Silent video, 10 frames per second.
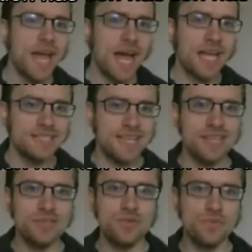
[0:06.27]
I
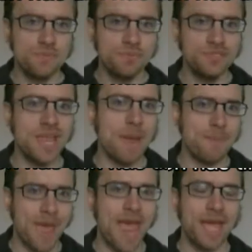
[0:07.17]
tend to
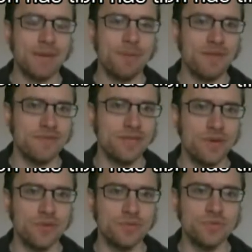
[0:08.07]
jam-pack my
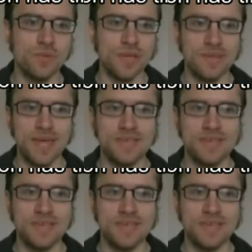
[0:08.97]
videos with